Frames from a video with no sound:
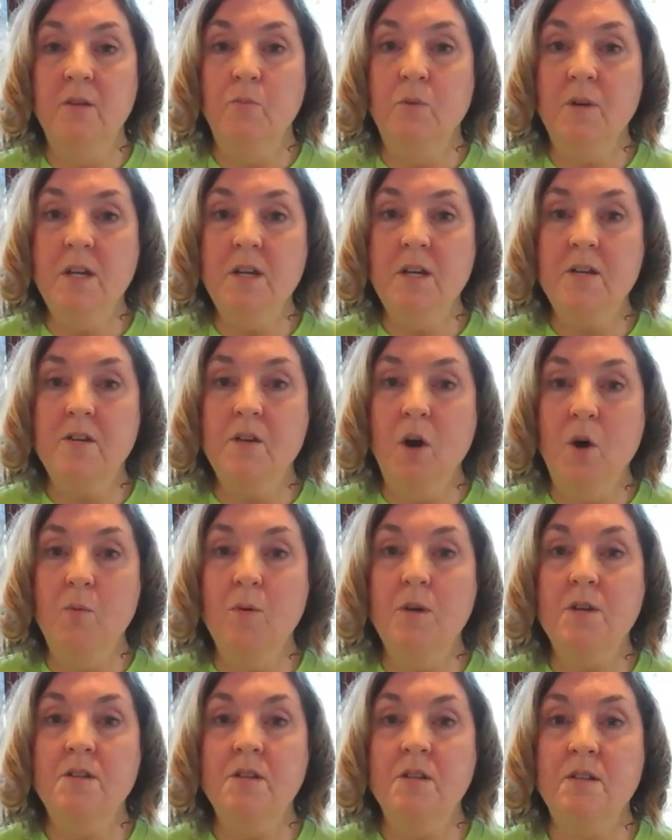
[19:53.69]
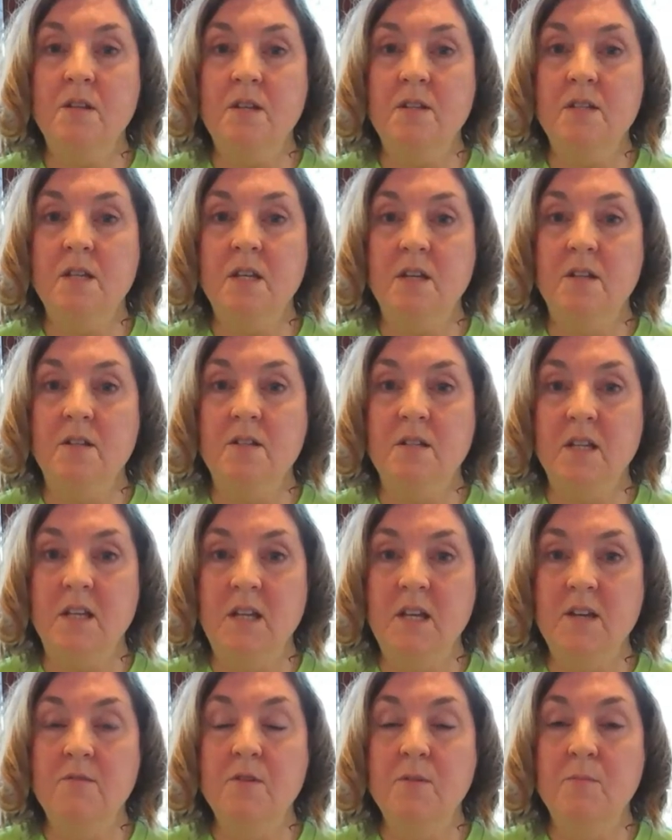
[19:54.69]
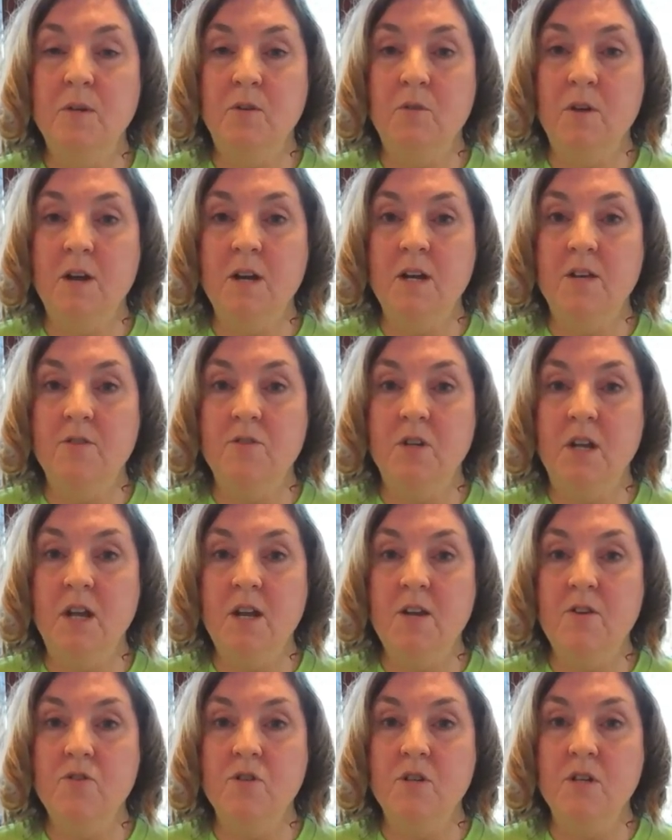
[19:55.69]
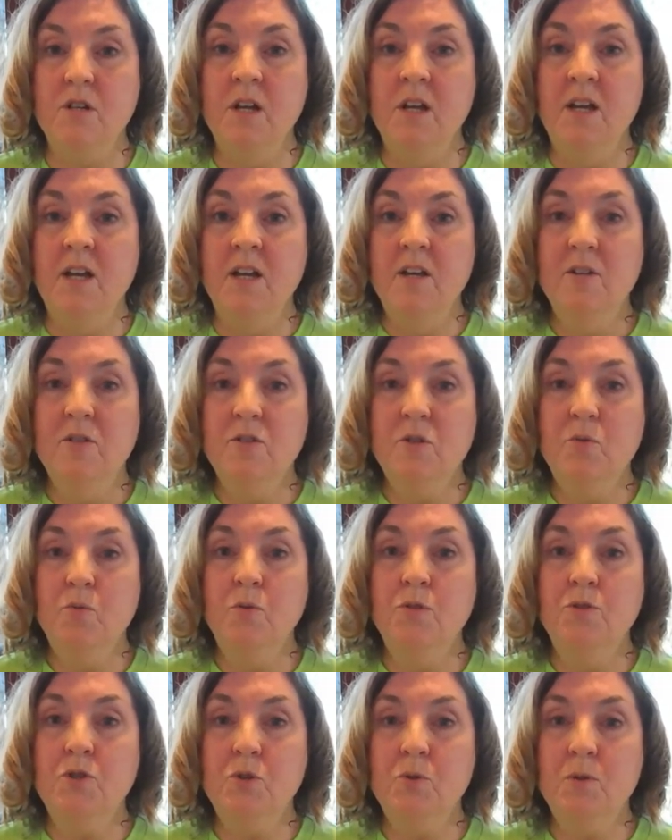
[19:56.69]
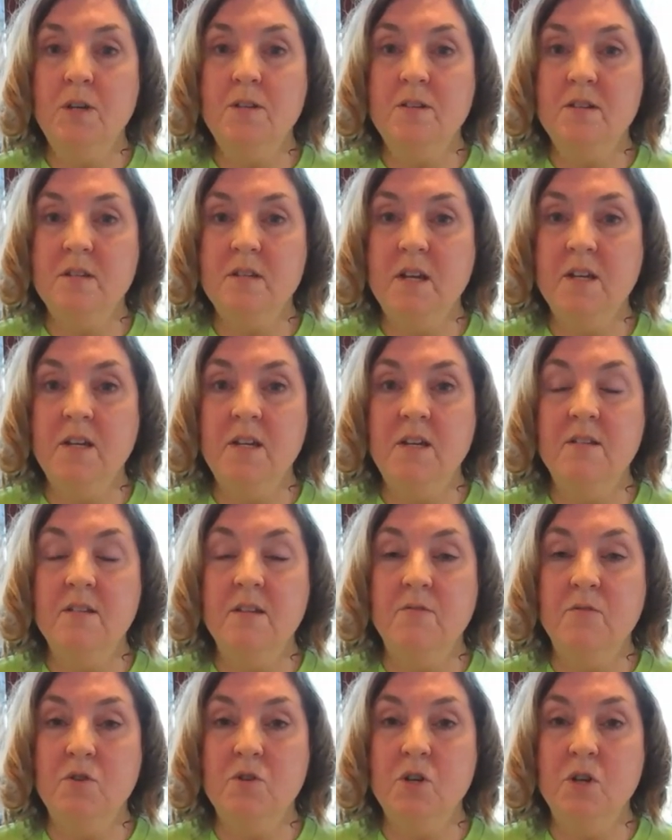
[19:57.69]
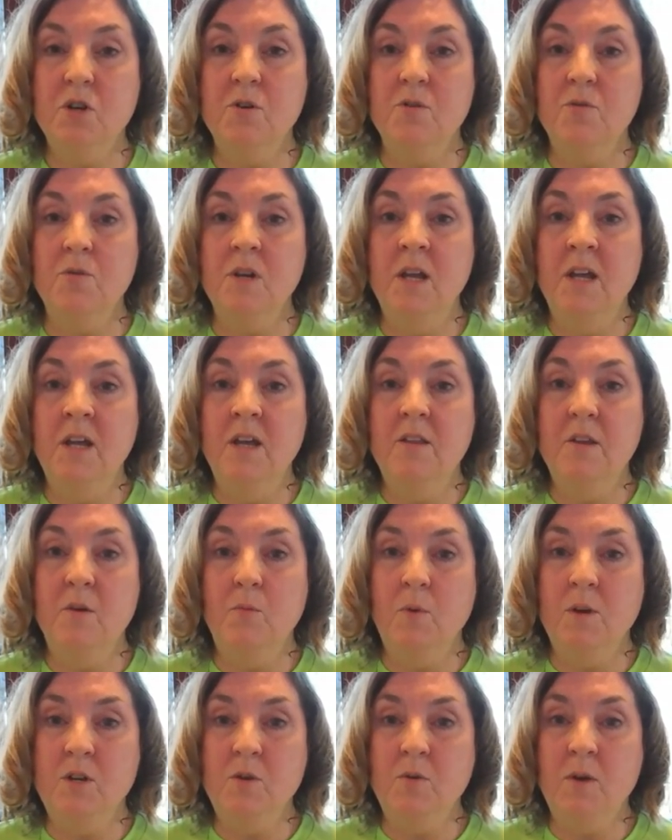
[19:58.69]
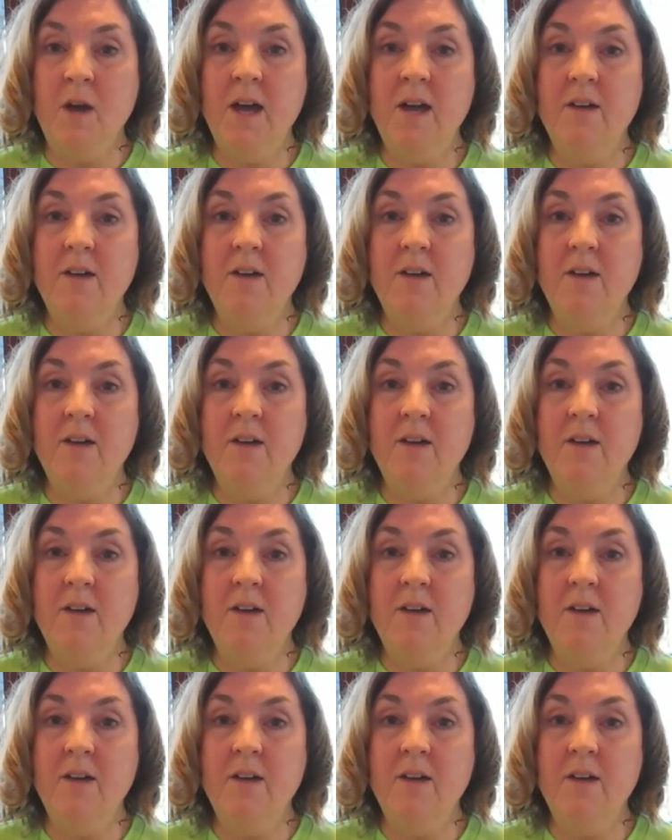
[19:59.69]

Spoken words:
We owe it to these kids to give them a great education. School choice studies have shown that when you have